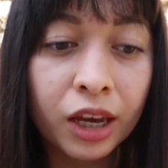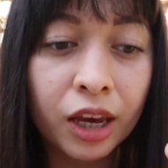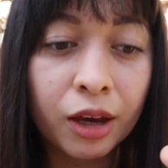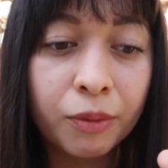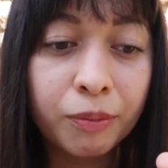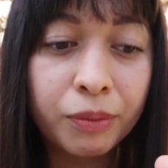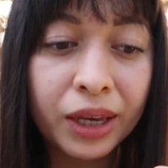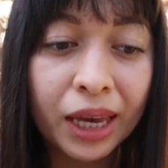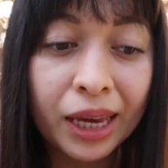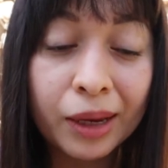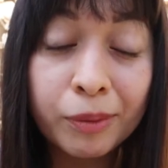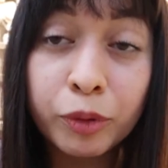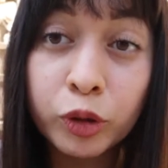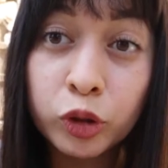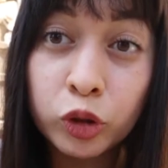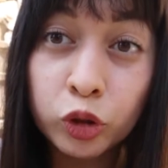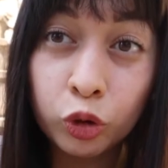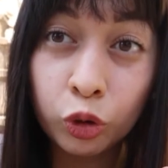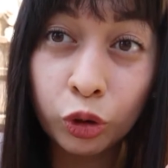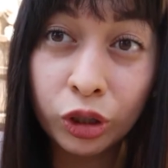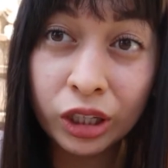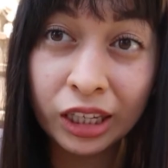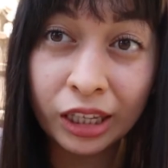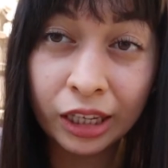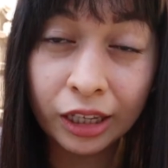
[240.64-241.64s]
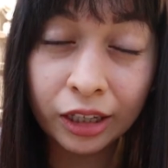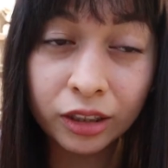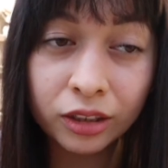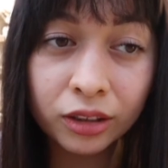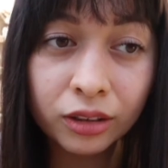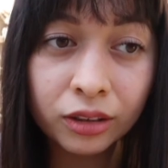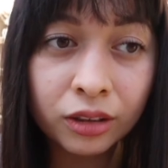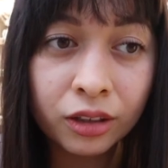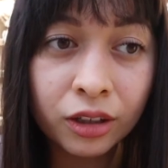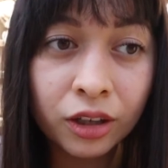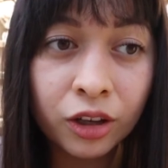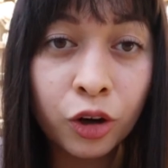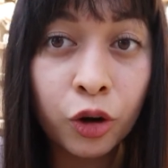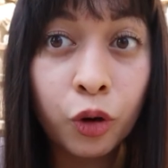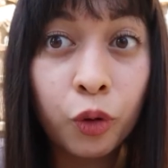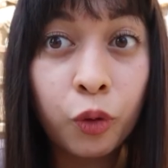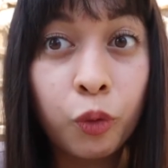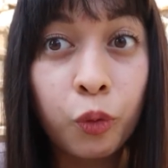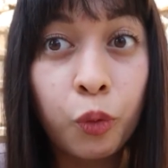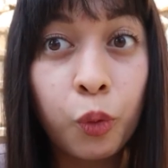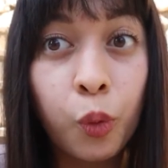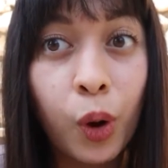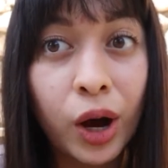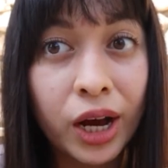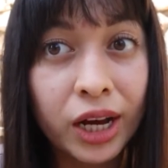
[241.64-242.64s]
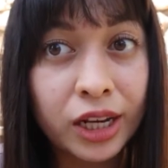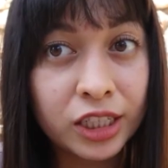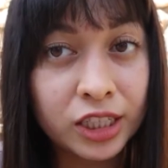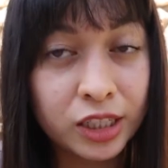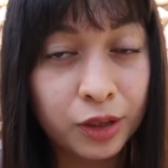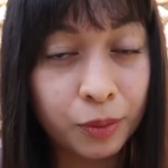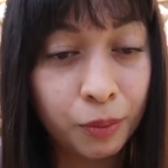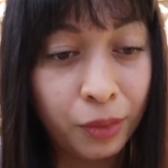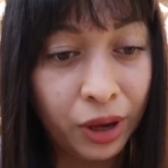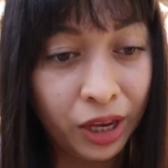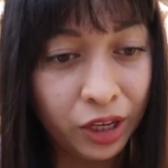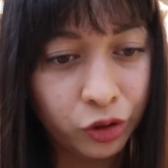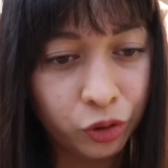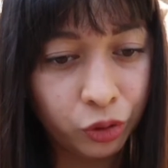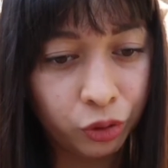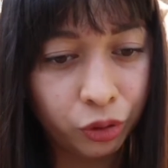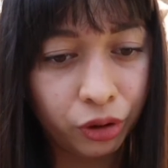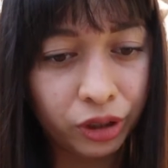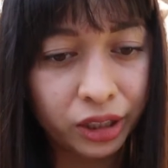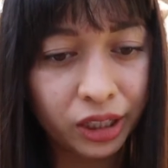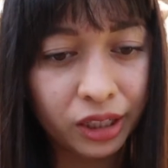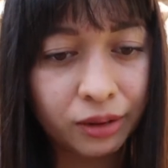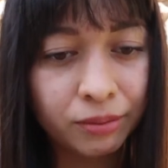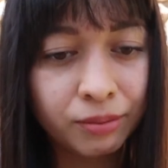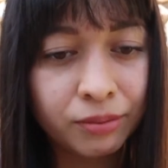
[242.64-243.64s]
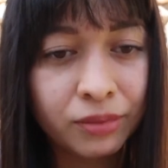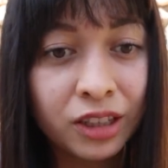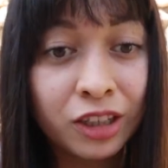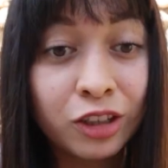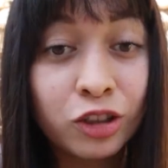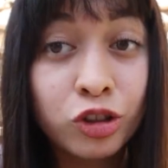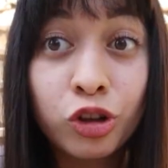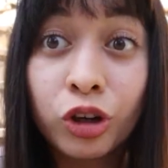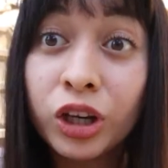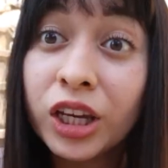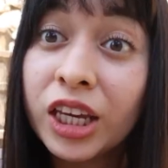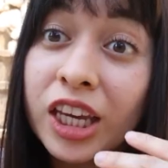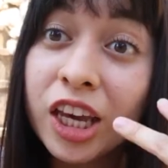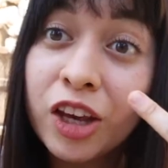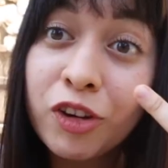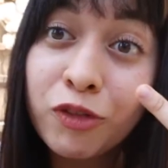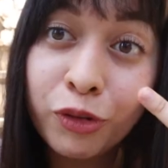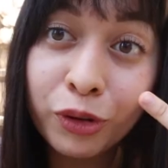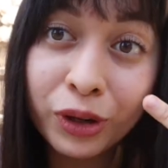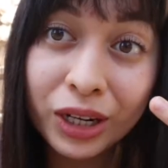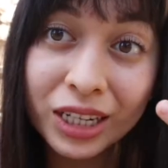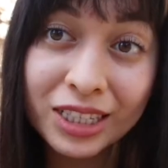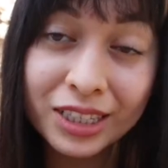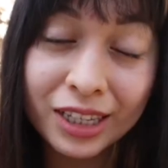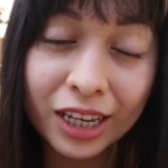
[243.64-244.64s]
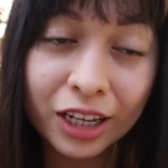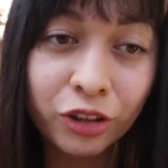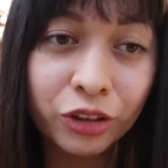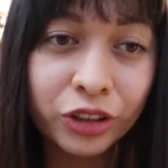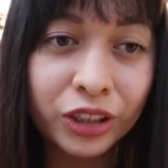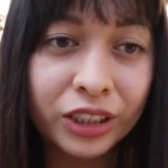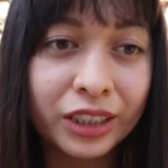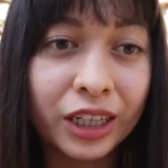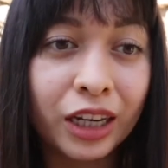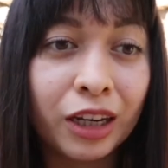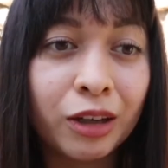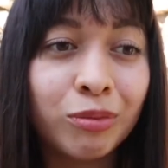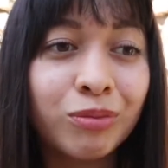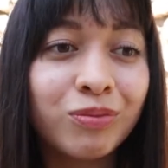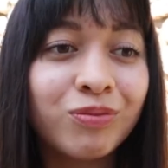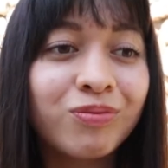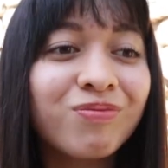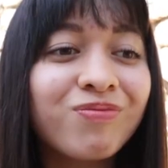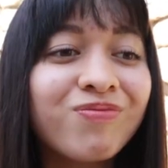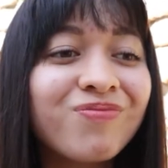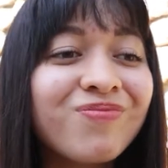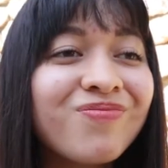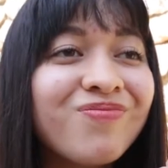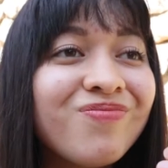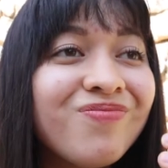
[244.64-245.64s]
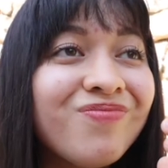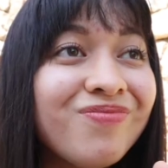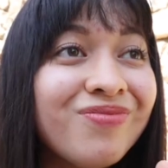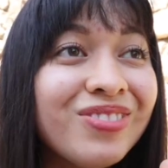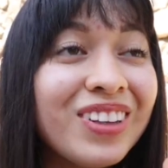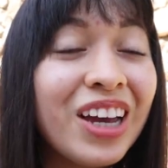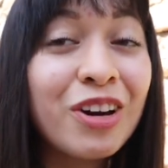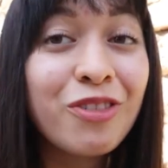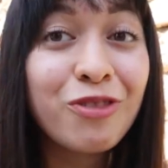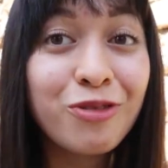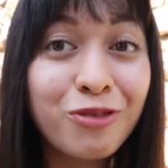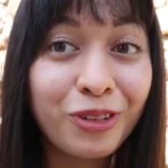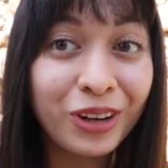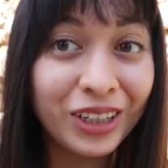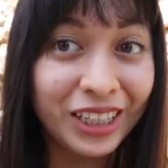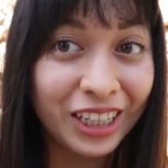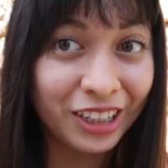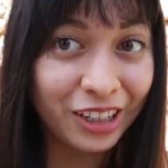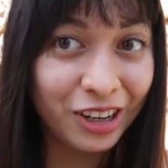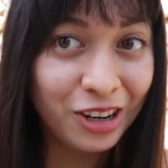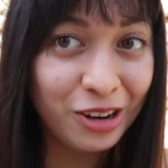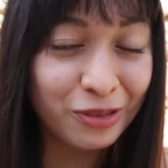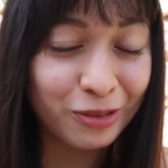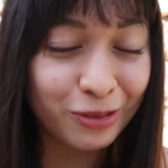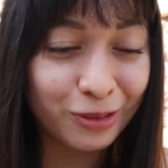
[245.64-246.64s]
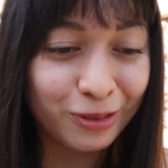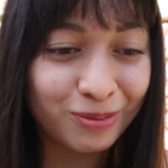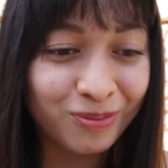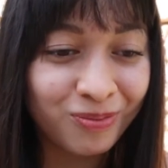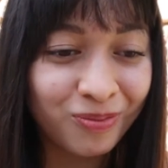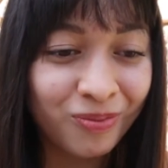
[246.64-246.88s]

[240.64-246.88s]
and be able to heal was Medjugorje. So he came for a second time, funny enough.